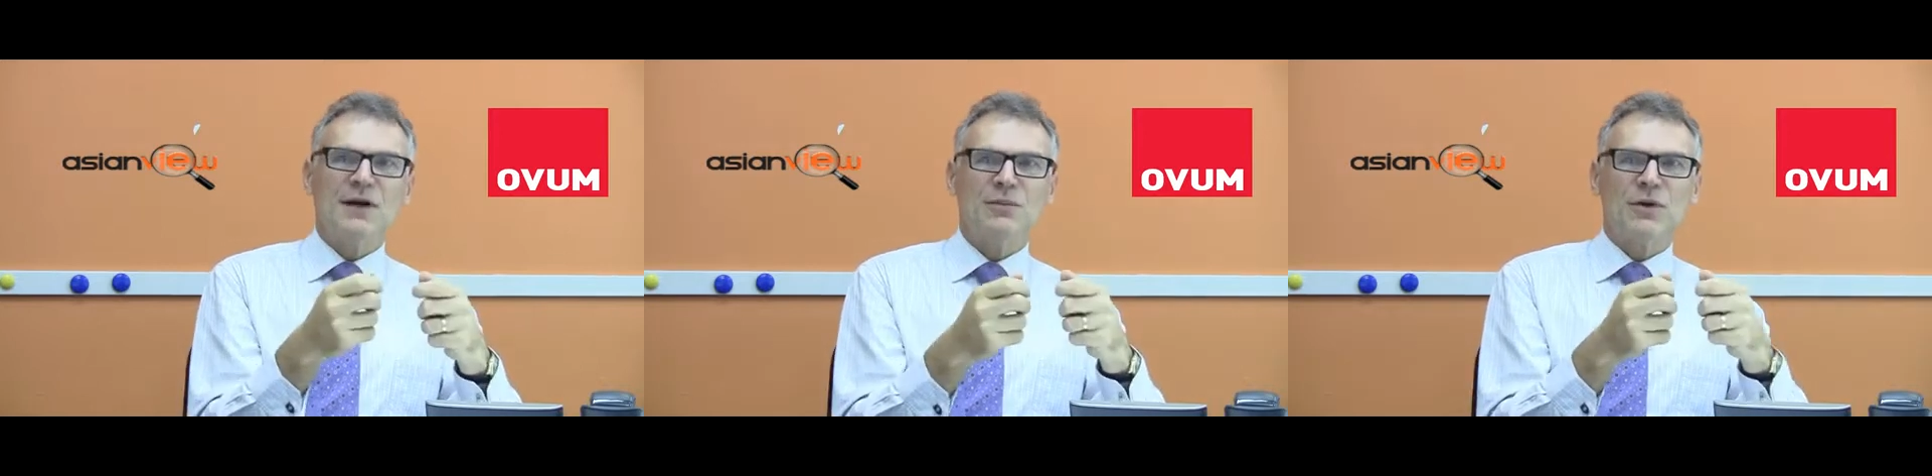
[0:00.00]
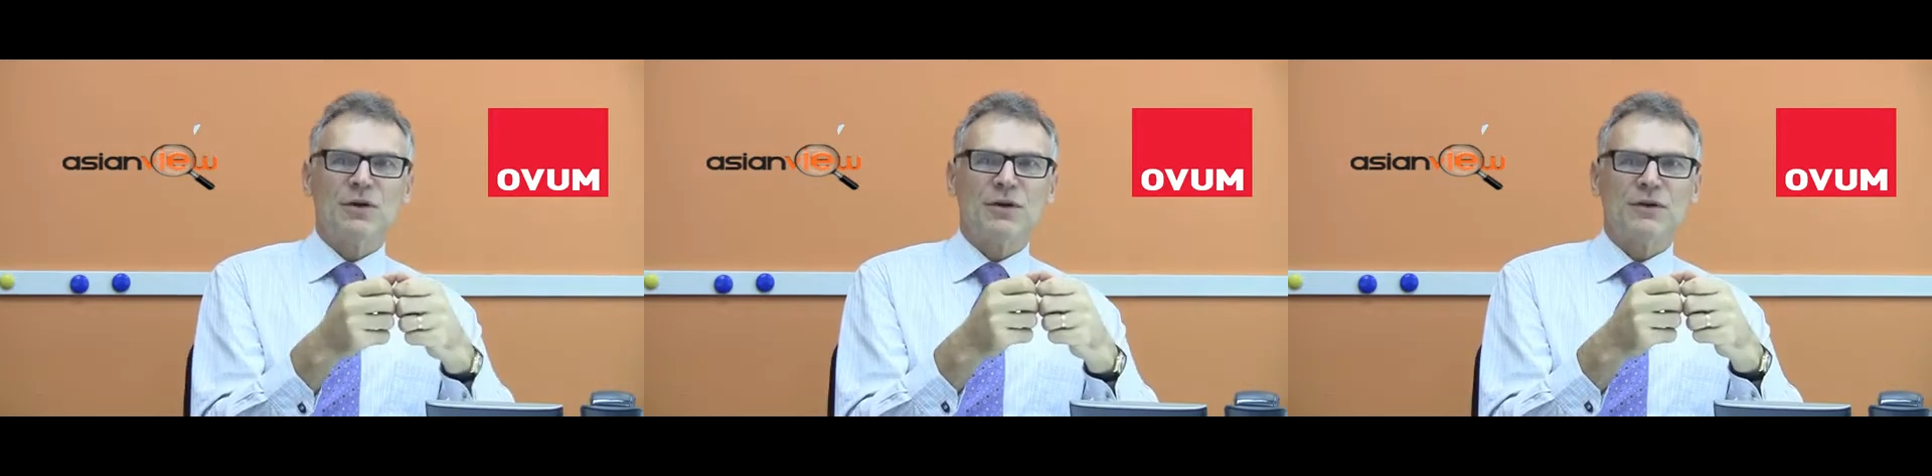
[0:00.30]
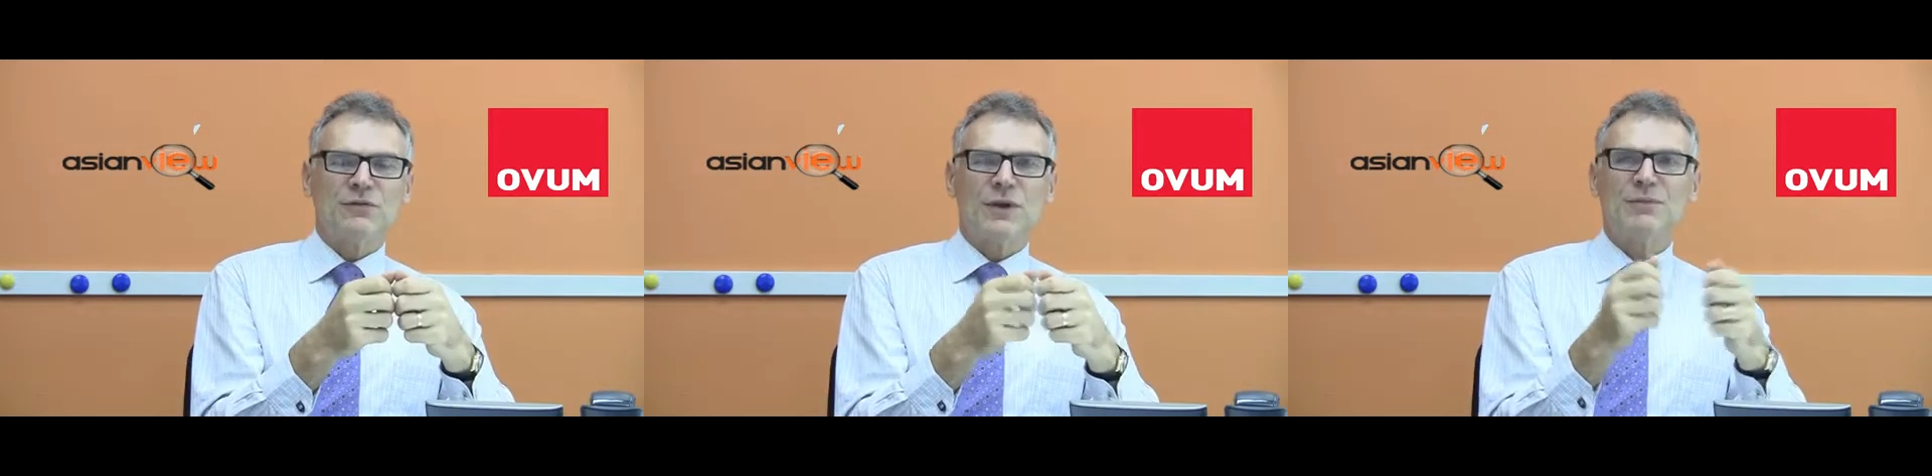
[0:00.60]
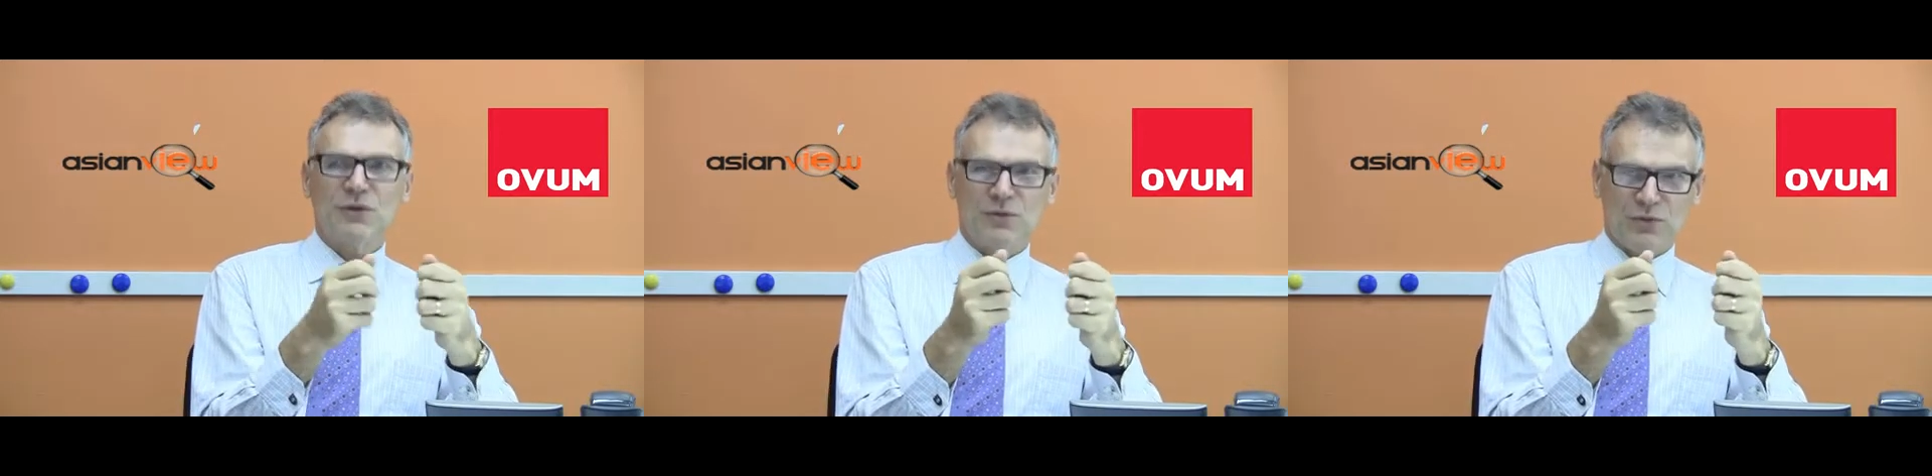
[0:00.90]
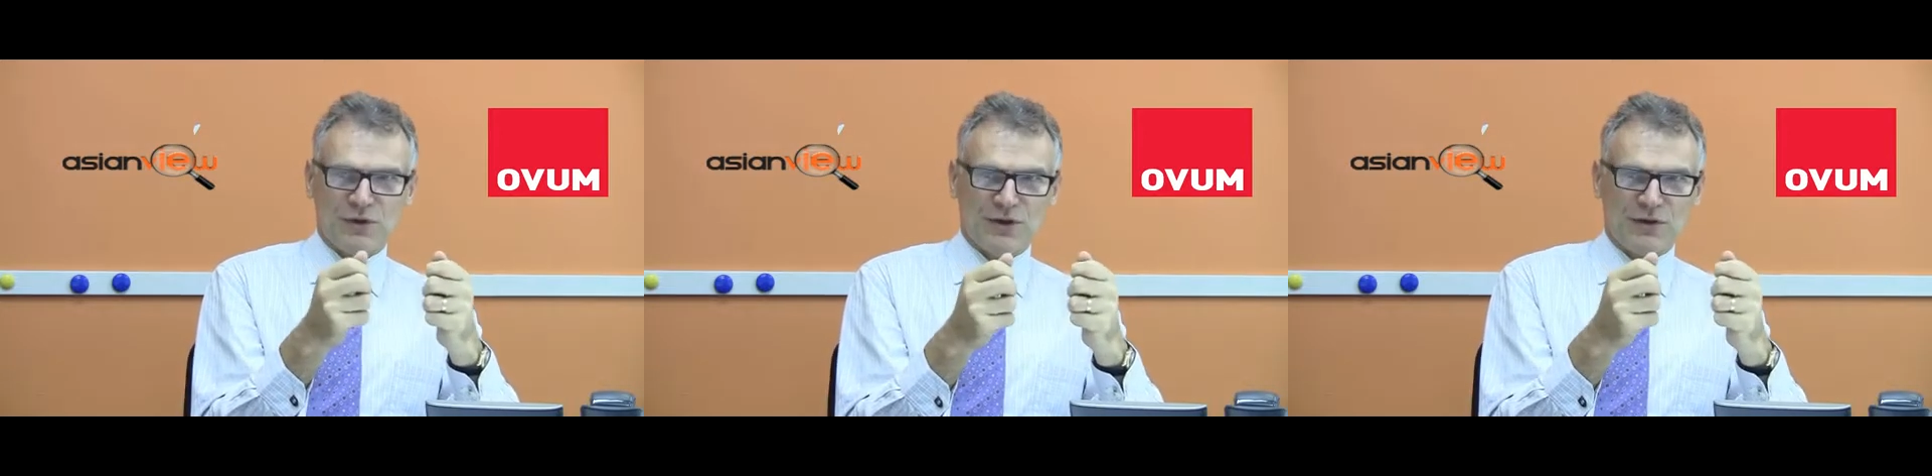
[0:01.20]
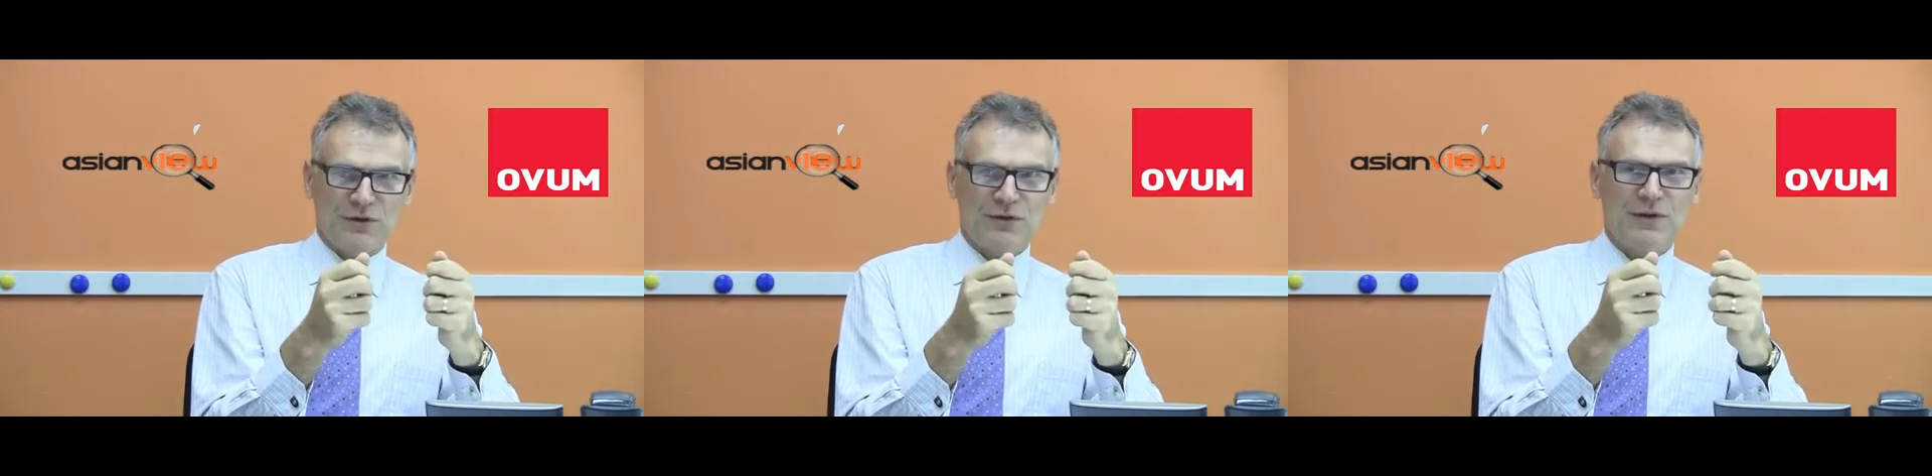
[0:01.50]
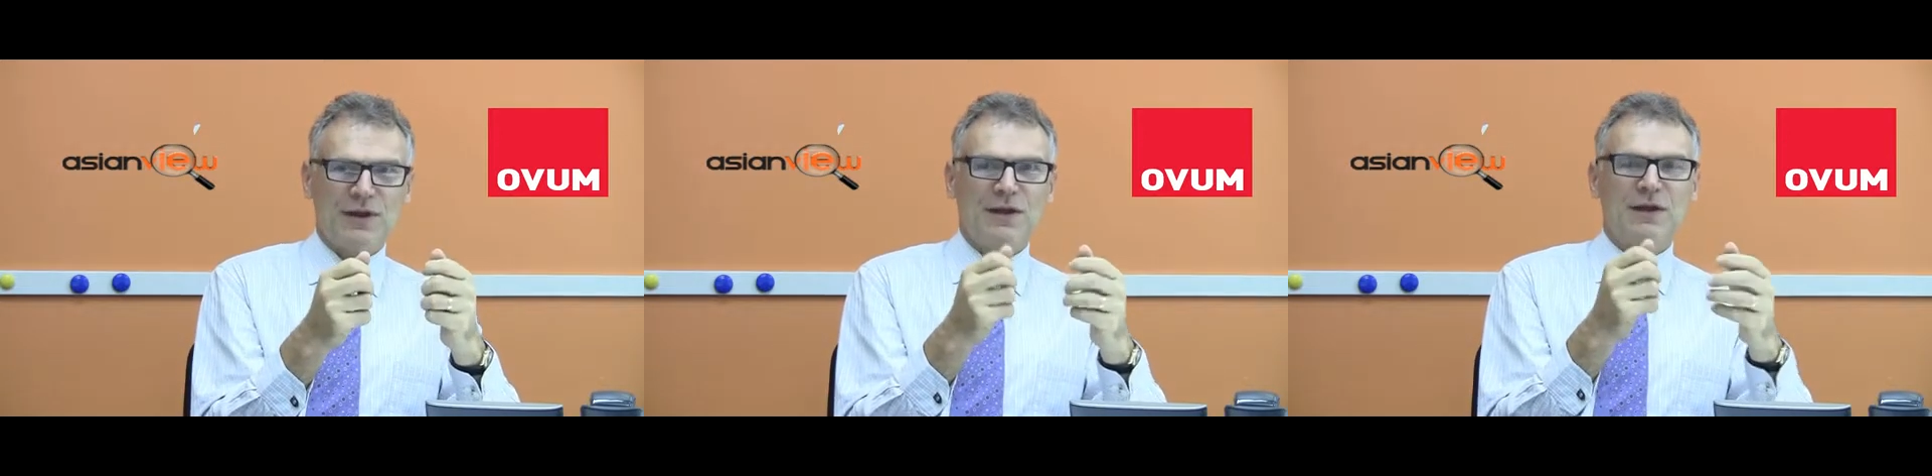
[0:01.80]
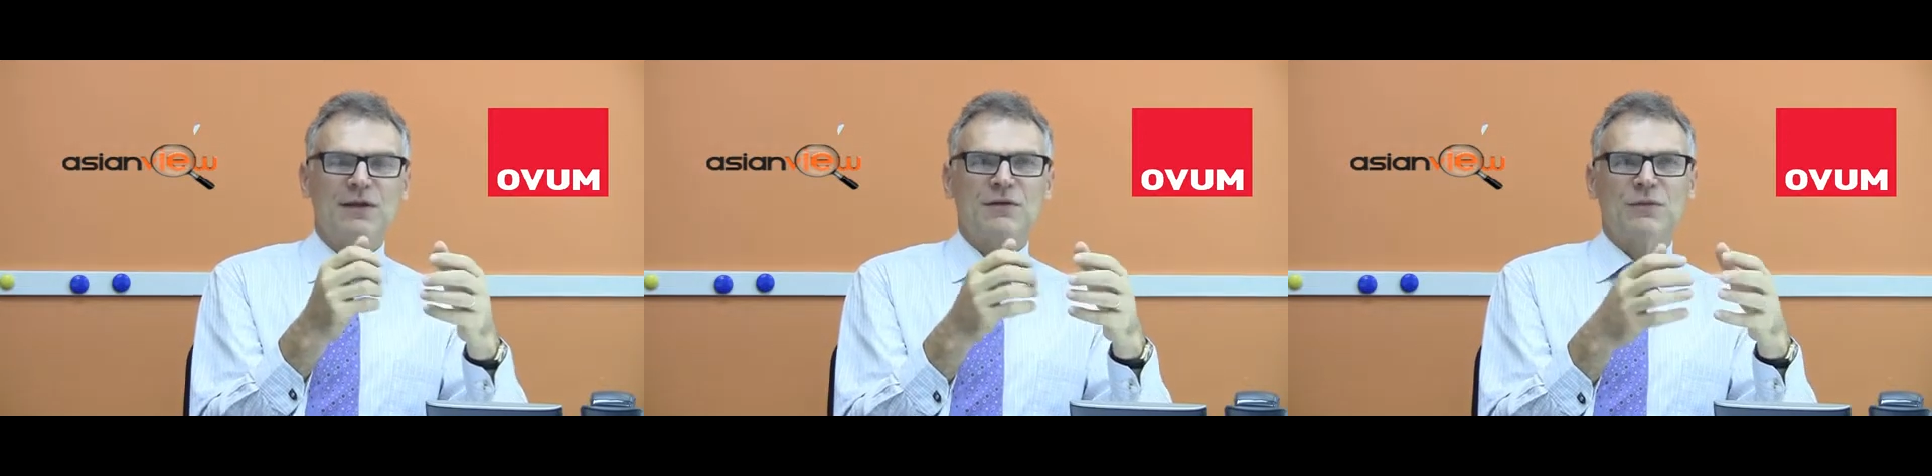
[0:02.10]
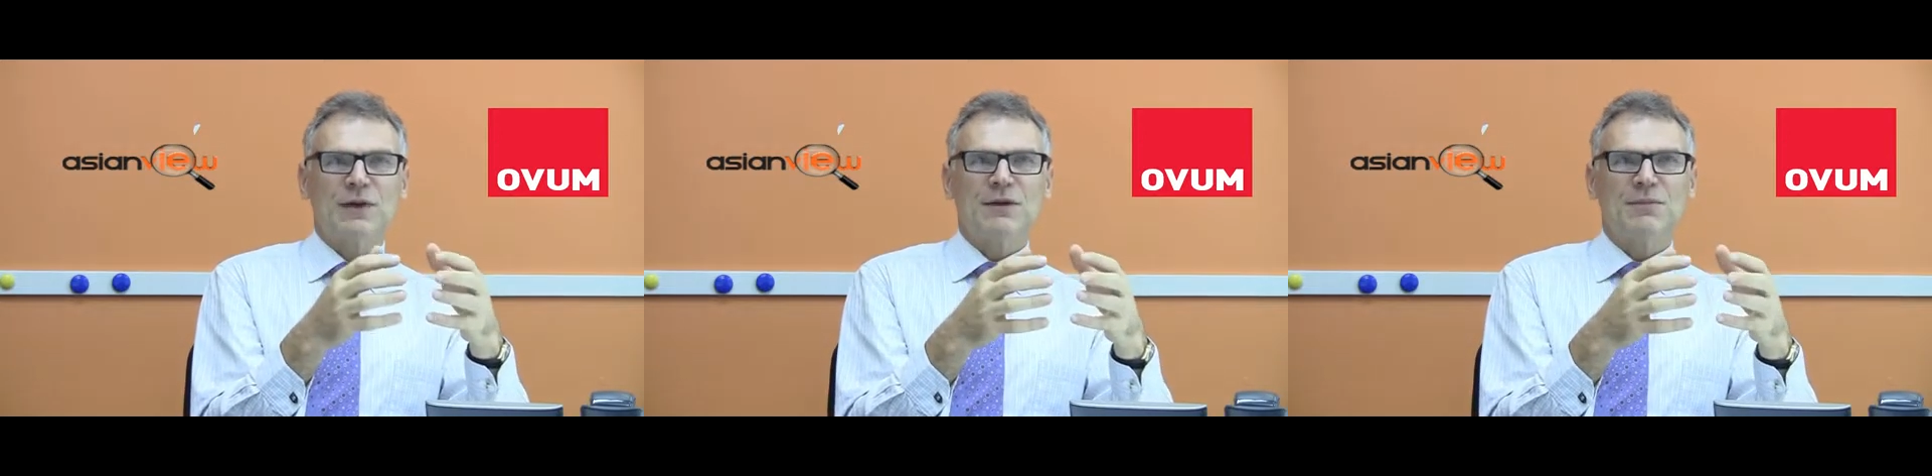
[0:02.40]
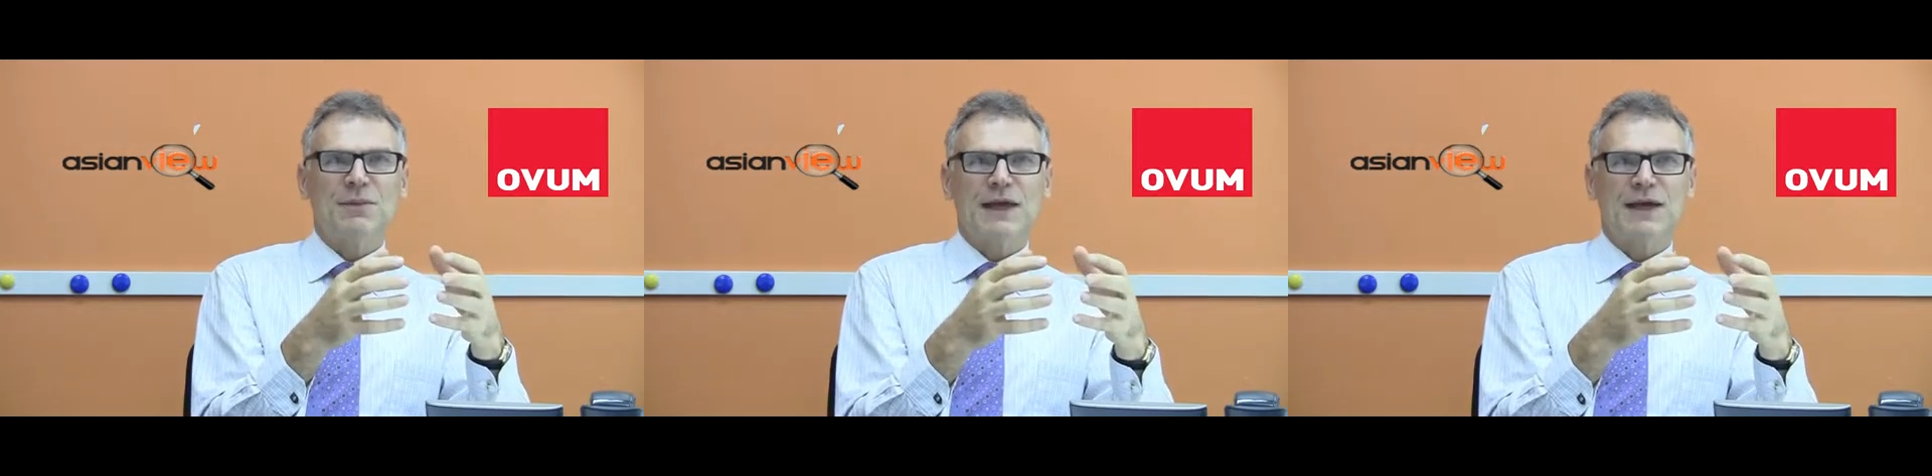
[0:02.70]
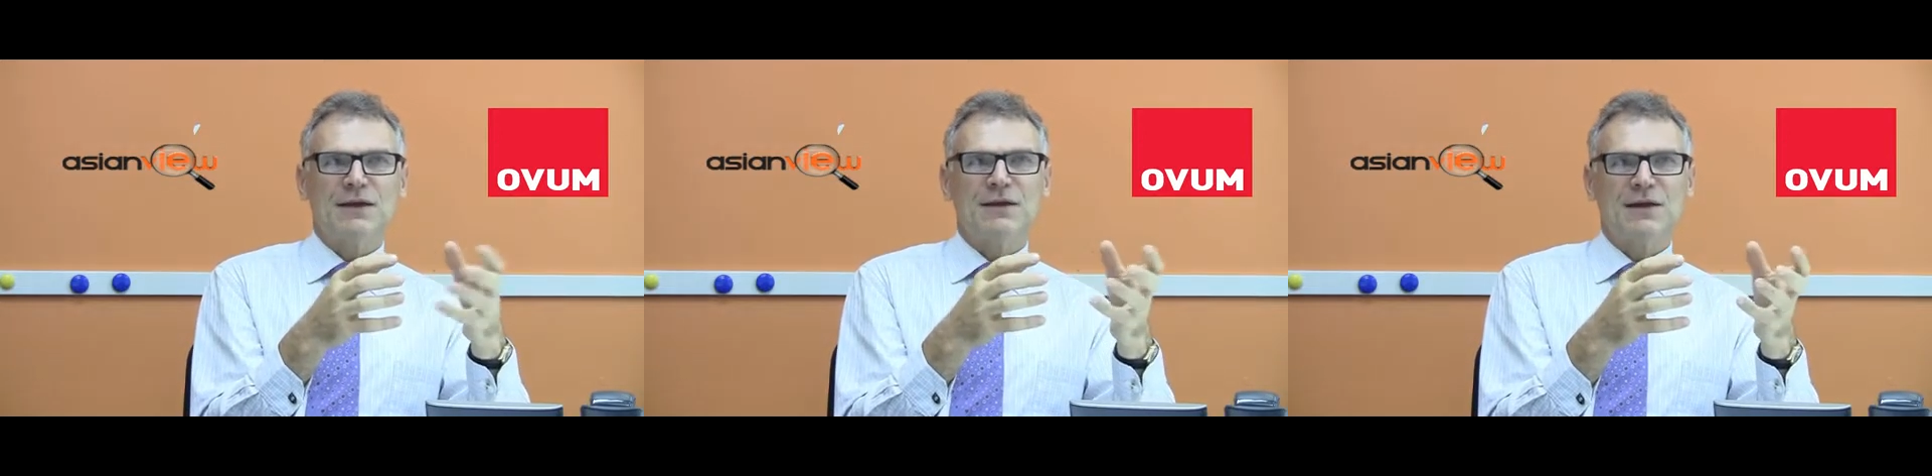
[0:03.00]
approach of Web 2.0. If we compare